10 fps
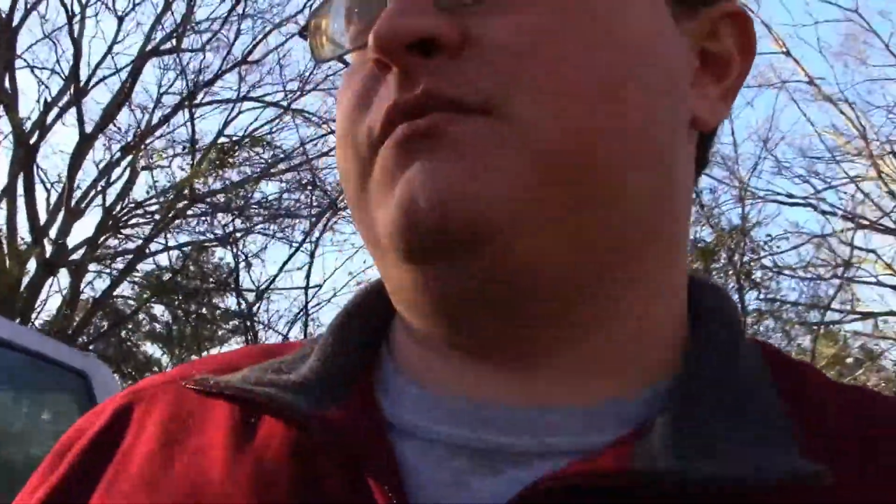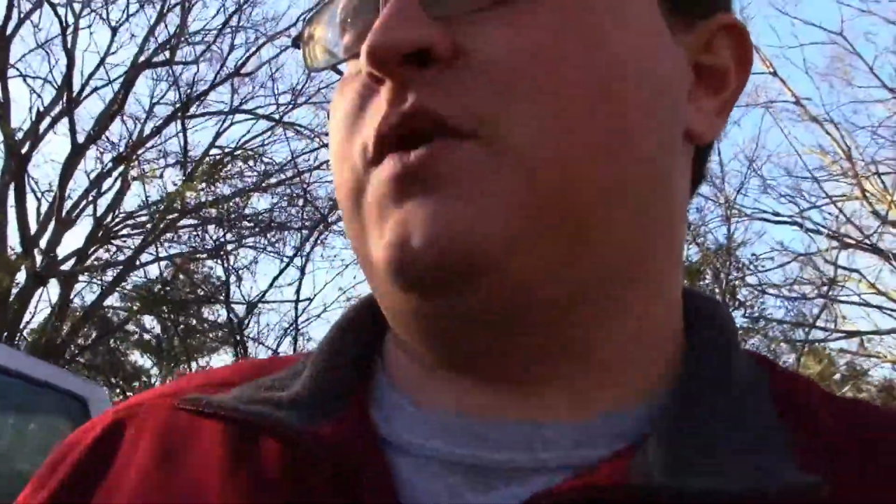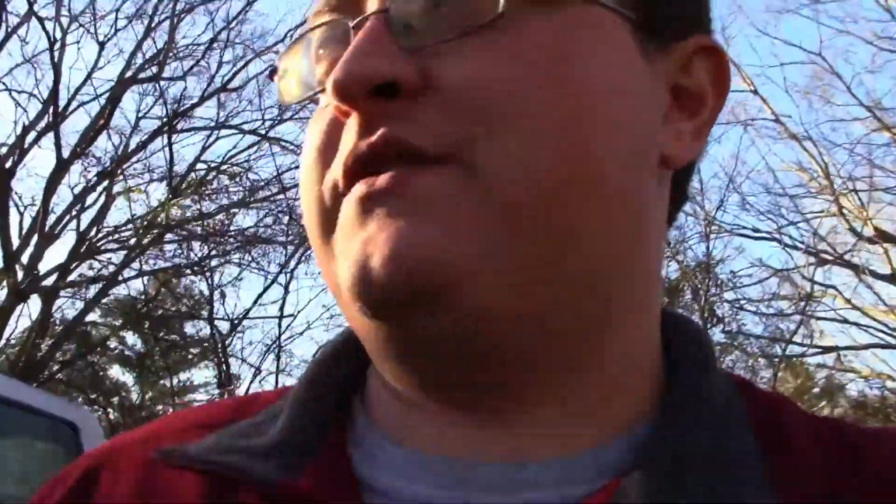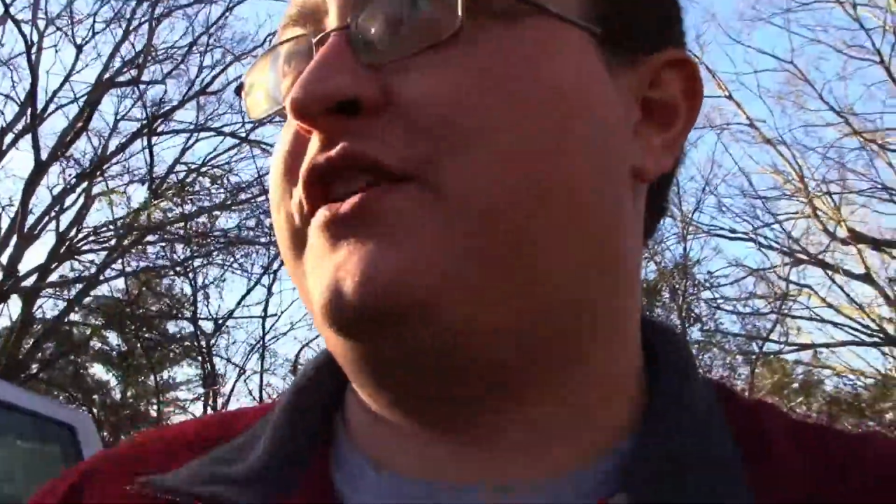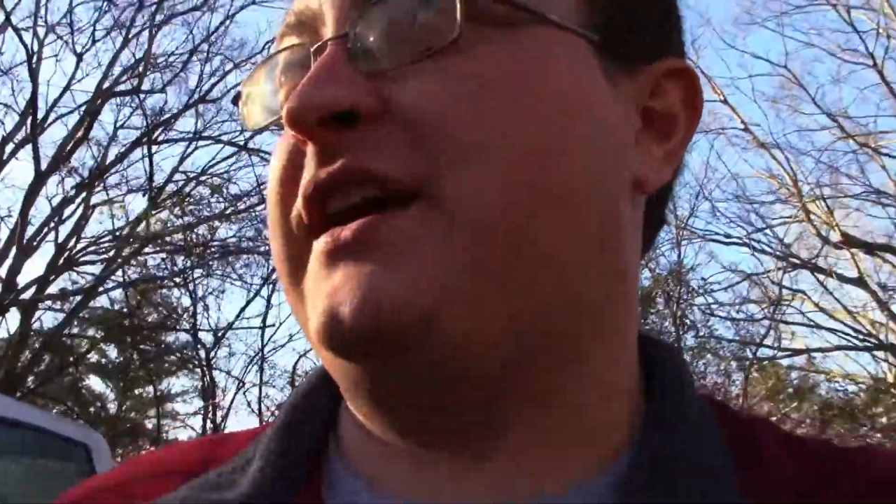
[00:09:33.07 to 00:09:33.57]

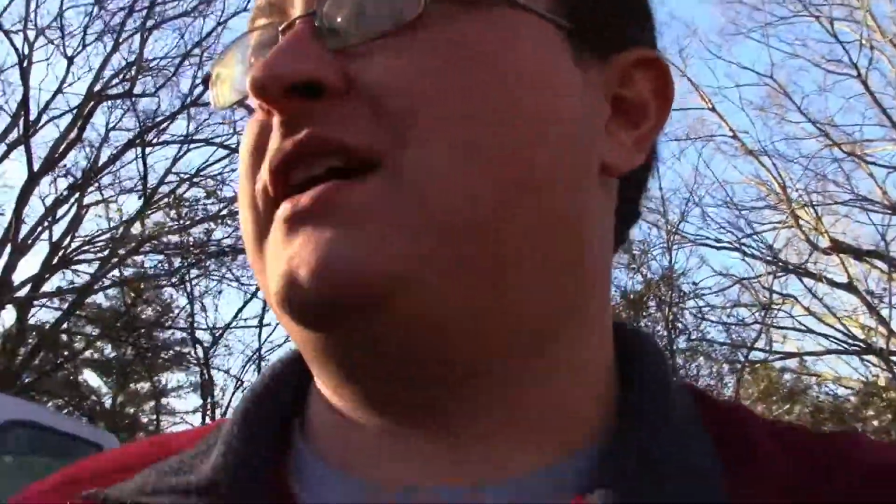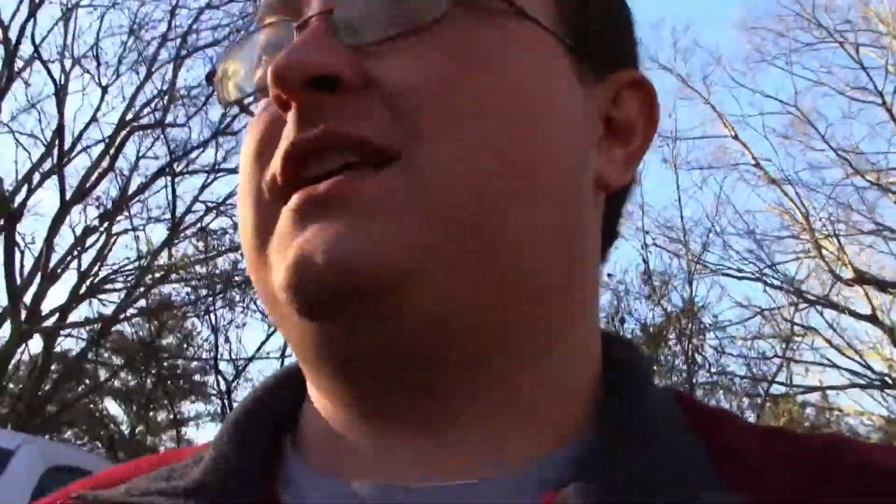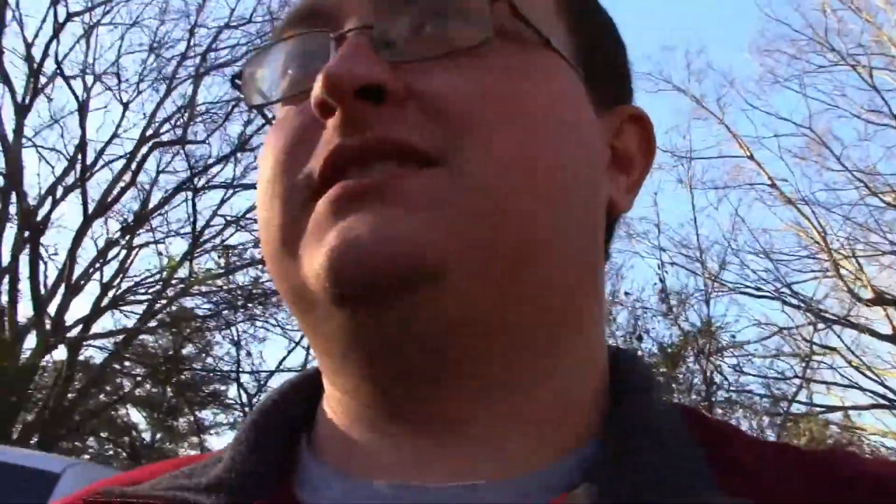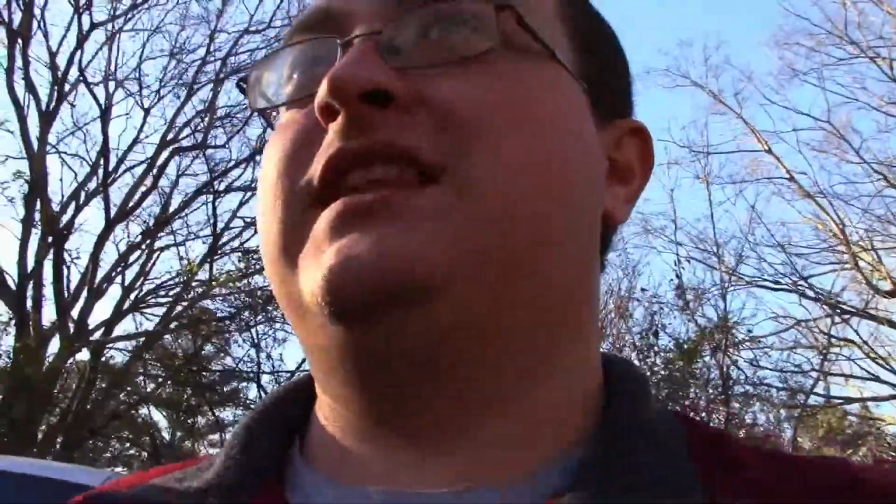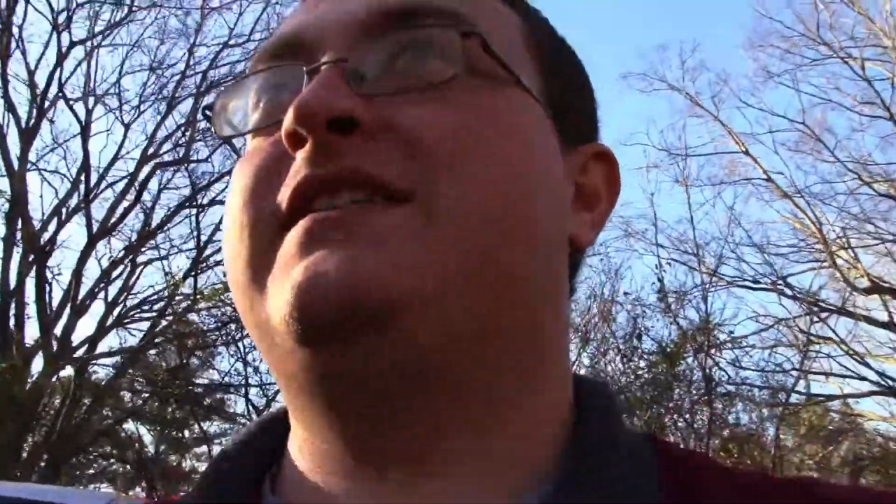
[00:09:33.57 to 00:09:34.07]
whenever I
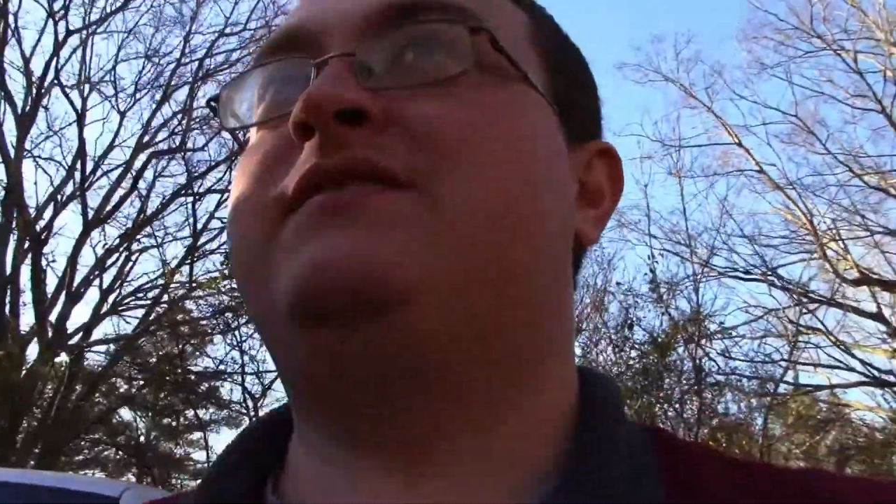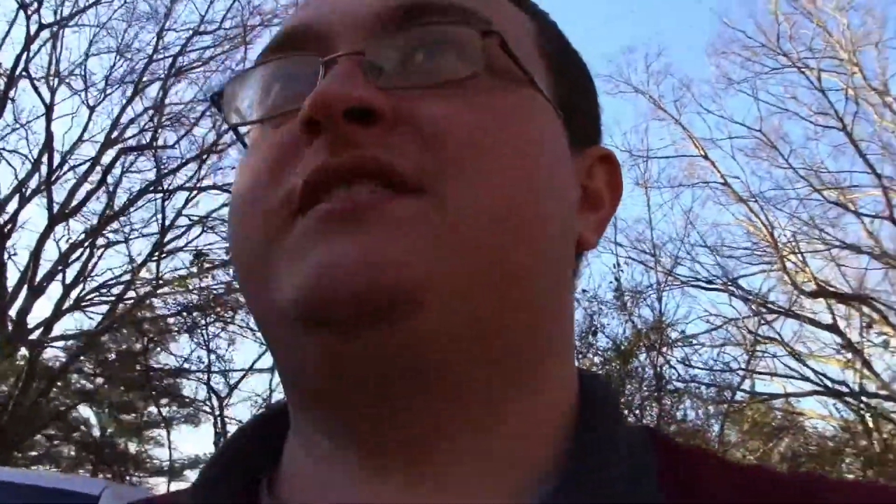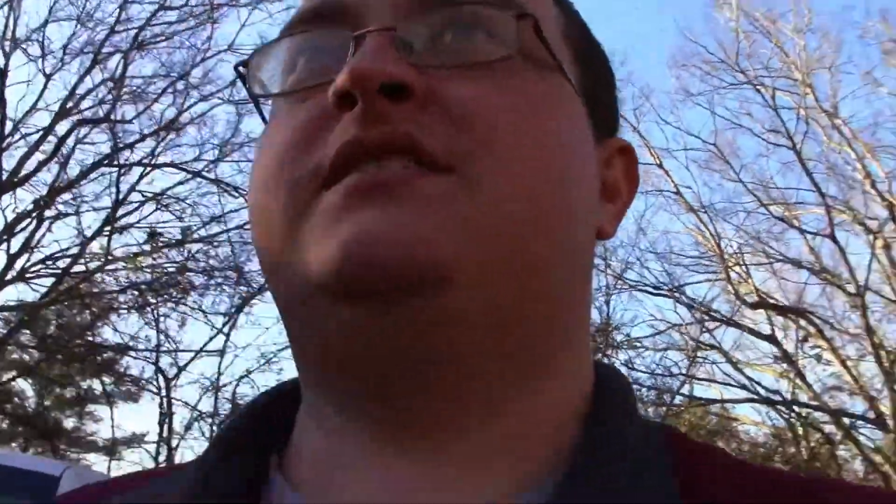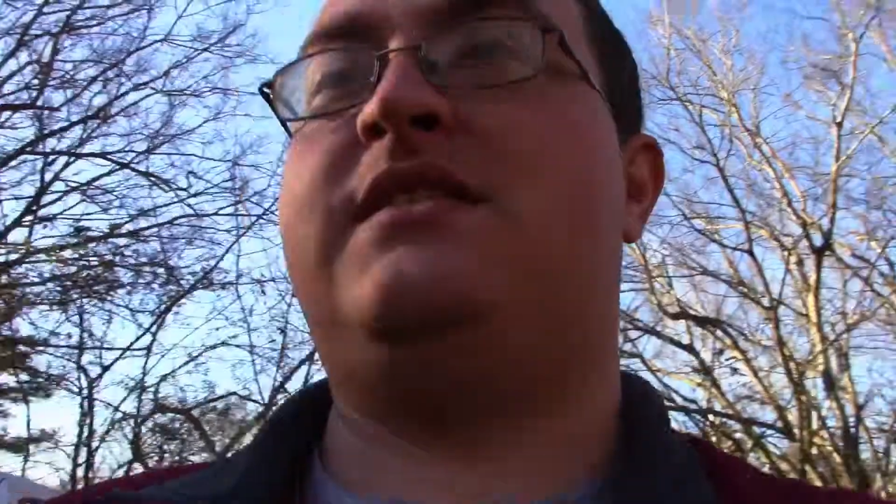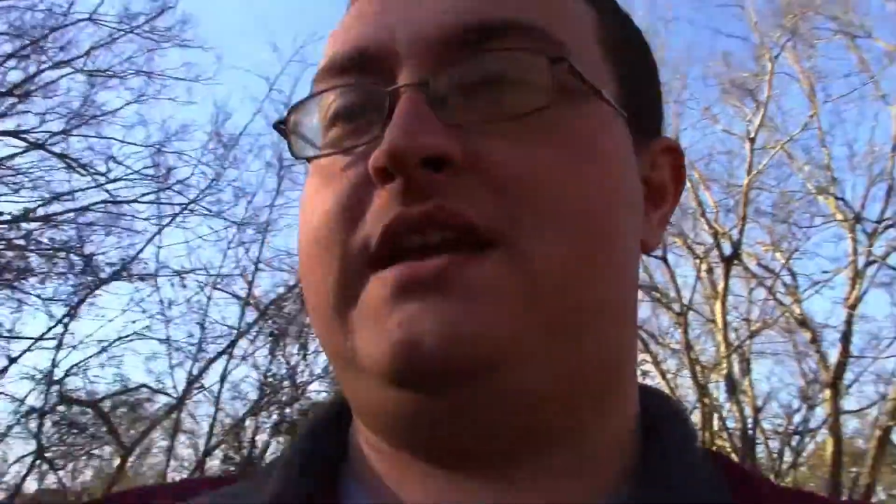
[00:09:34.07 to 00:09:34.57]

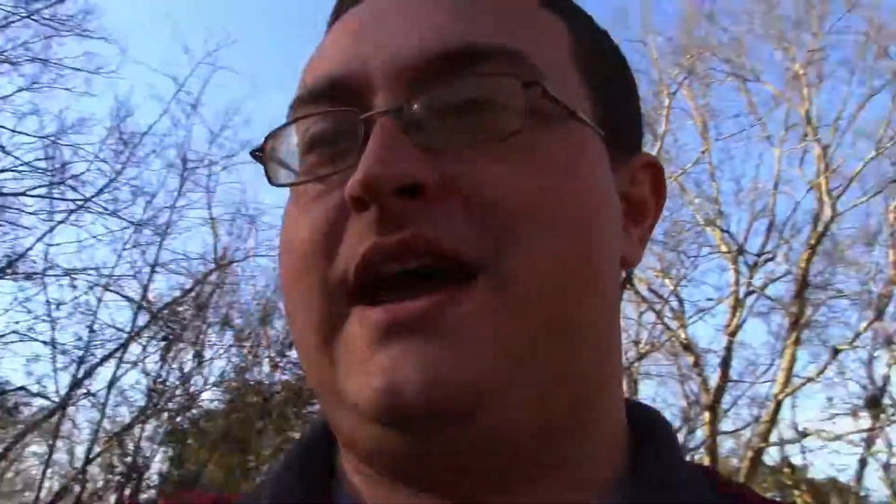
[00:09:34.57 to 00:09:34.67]
left it,